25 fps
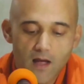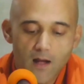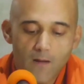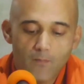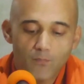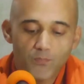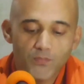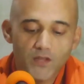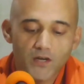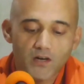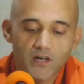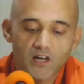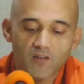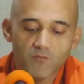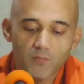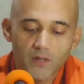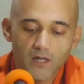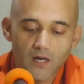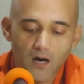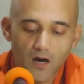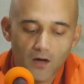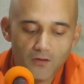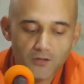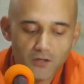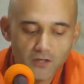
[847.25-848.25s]
There have been
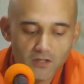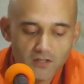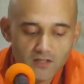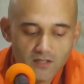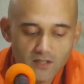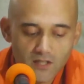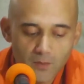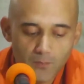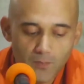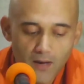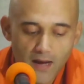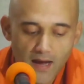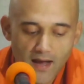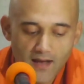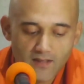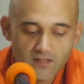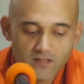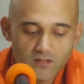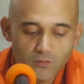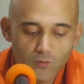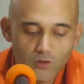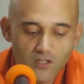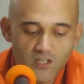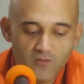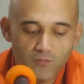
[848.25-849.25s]
others in the past
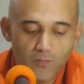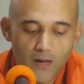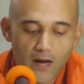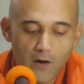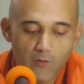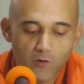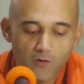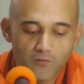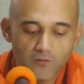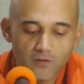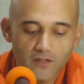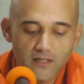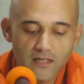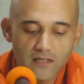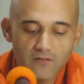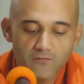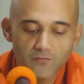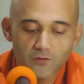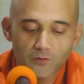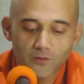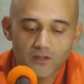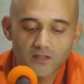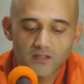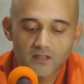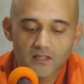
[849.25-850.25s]
which have powerfully
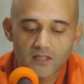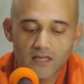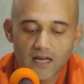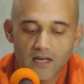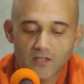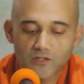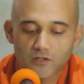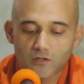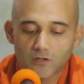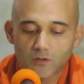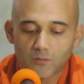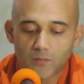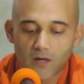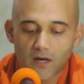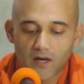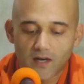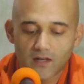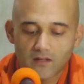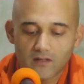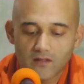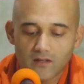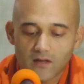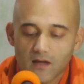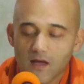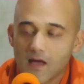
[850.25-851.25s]
influenced the national
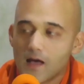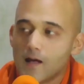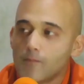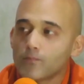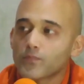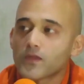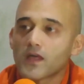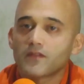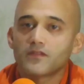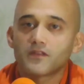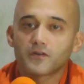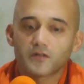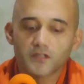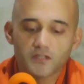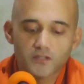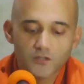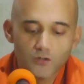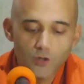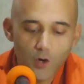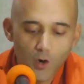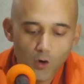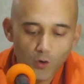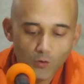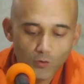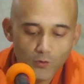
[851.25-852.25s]
mind, and there is
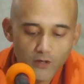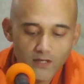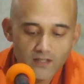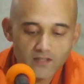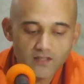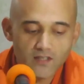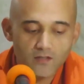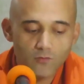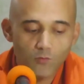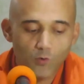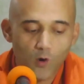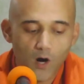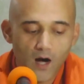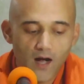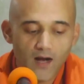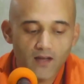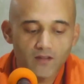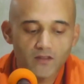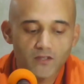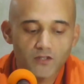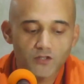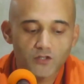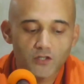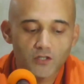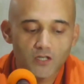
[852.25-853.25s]
no reason why
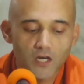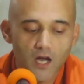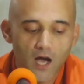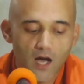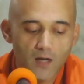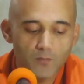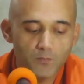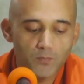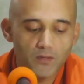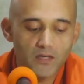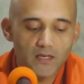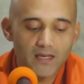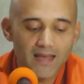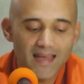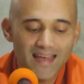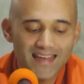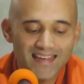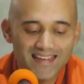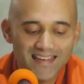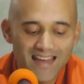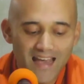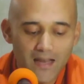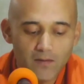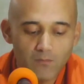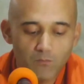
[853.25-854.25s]
there should not be a
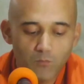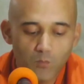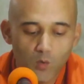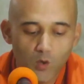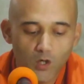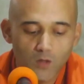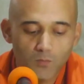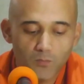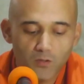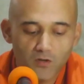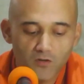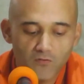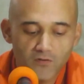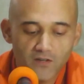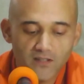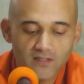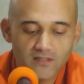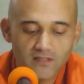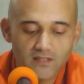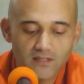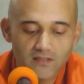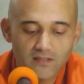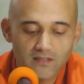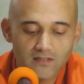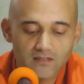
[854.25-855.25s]
yet more perfect
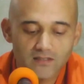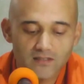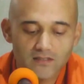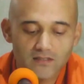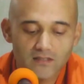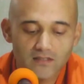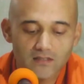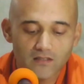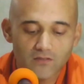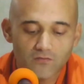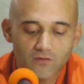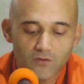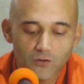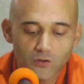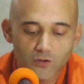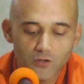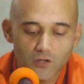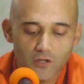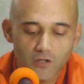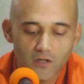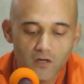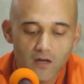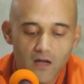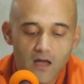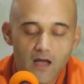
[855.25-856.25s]
synthesis in the
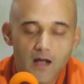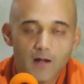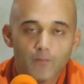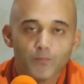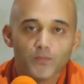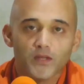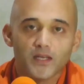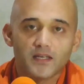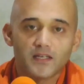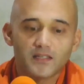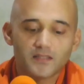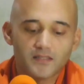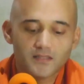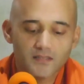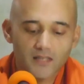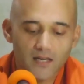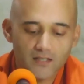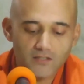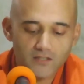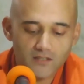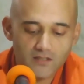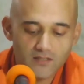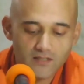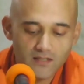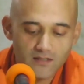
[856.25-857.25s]
future. It is such
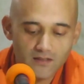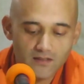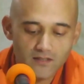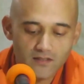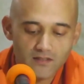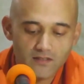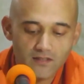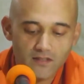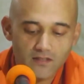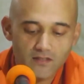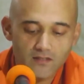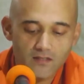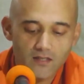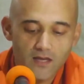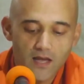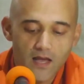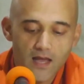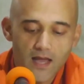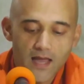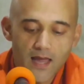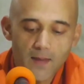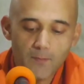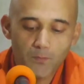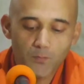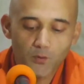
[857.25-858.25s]
a synthesis,
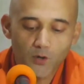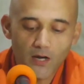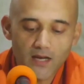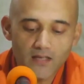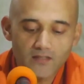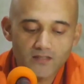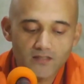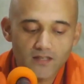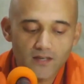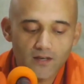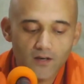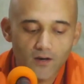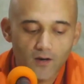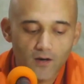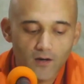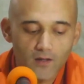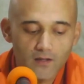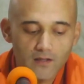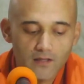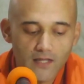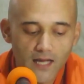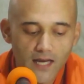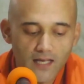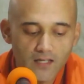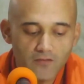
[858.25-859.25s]
embracing all
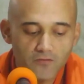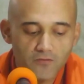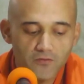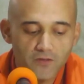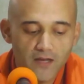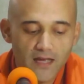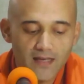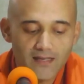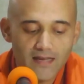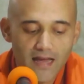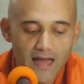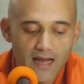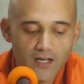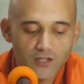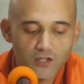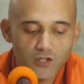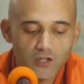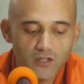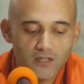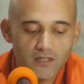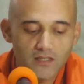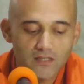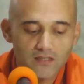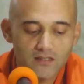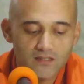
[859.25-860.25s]
life and action
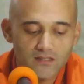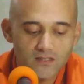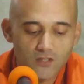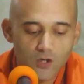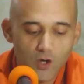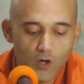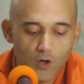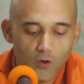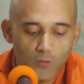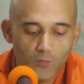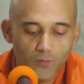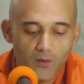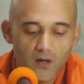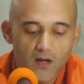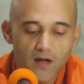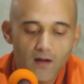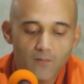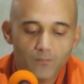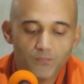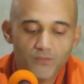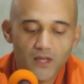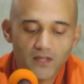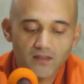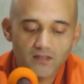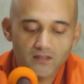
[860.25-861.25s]
in its scope,
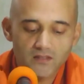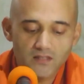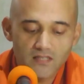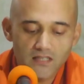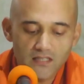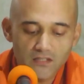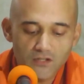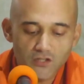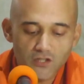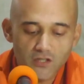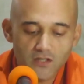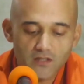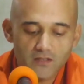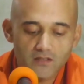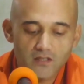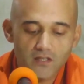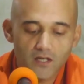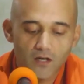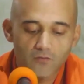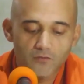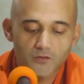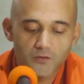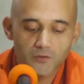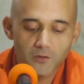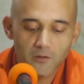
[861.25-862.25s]
that the teachings
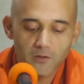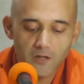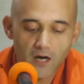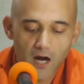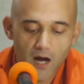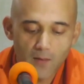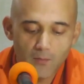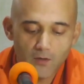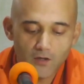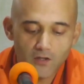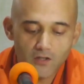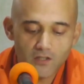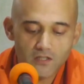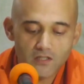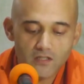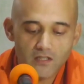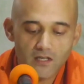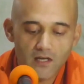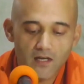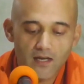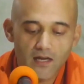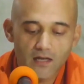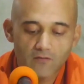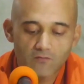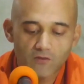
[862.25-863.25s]
of Sri Ramakrishna
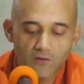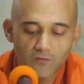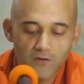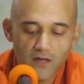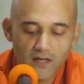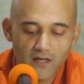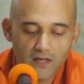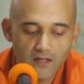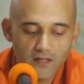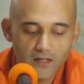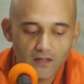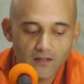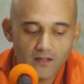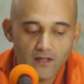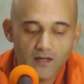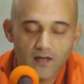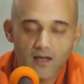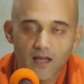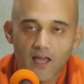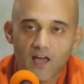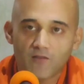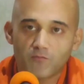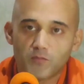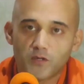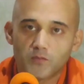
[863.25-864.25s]
and Vivekananda
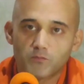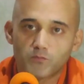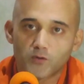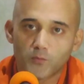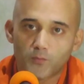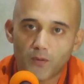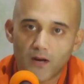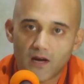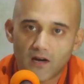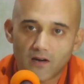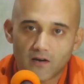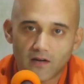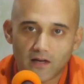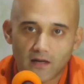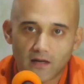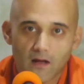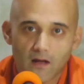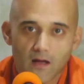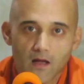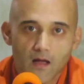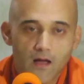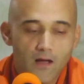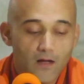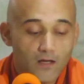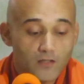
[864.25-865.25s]
have been preparing.
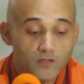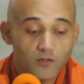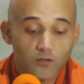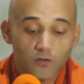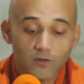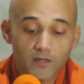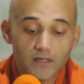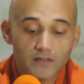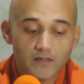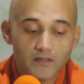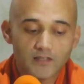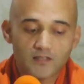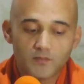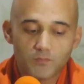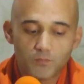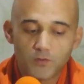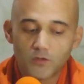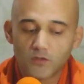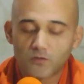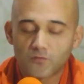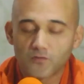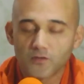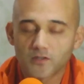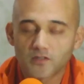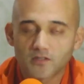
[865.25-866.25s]
So in this
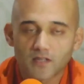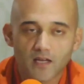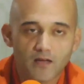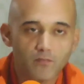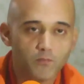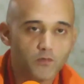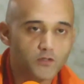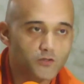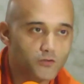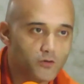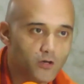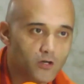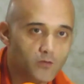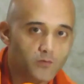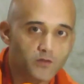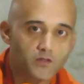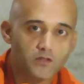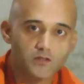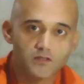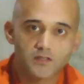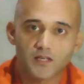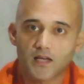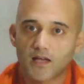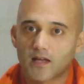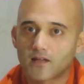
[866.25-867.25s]
beautiful statement, Sri Aurobindo
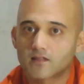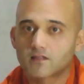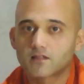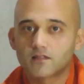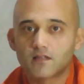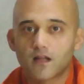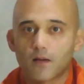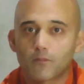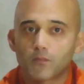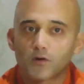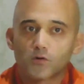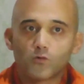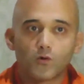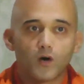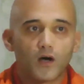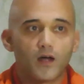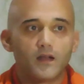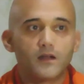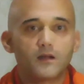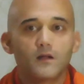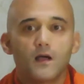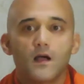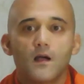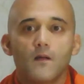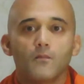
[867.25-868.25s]
says, number
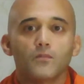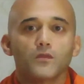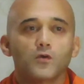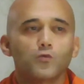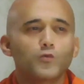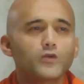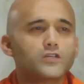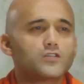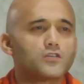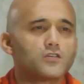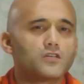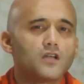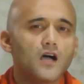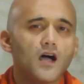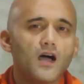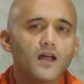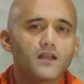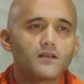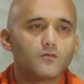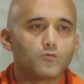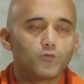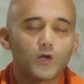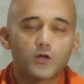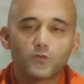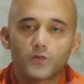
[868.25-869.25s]
one, we should
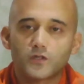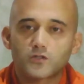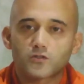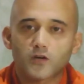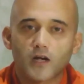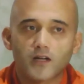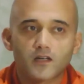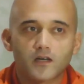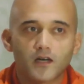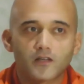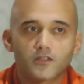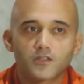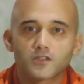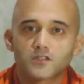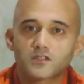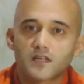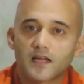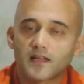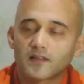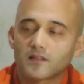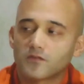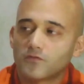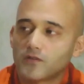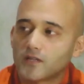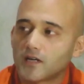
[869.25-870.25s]
not, when we try to
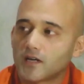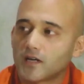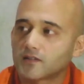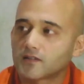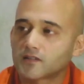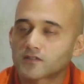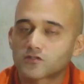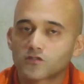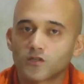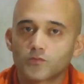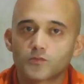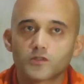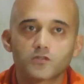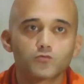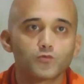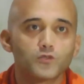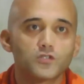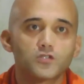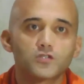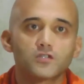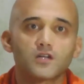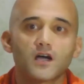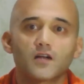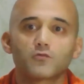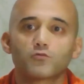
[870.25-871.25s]
understand the Vedantic scriptures, we
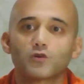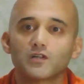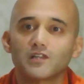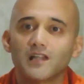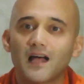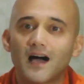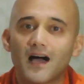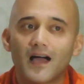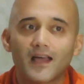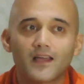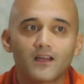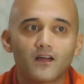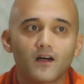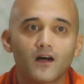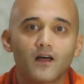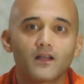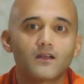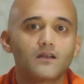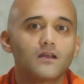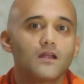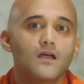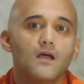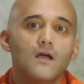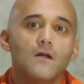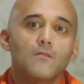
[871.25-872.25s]
should not rely on
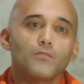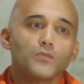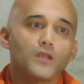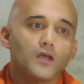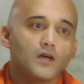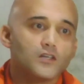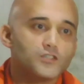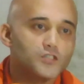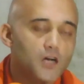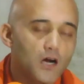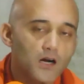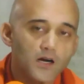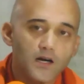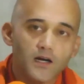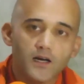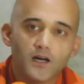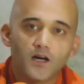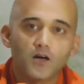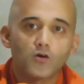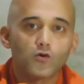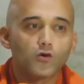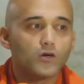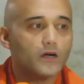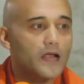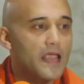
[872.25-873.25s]
Shankara
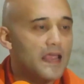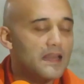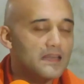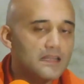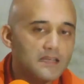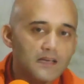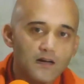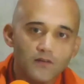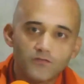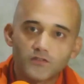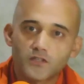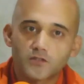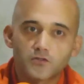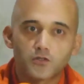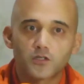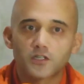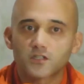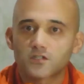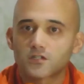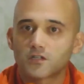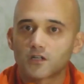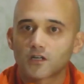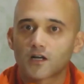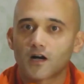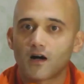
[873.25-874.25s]
or any of the
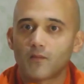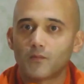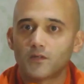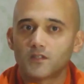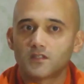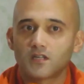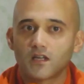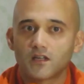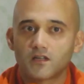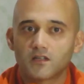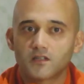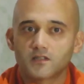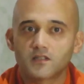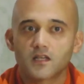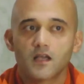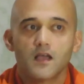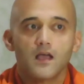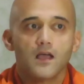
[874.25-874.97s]
traditional commentators.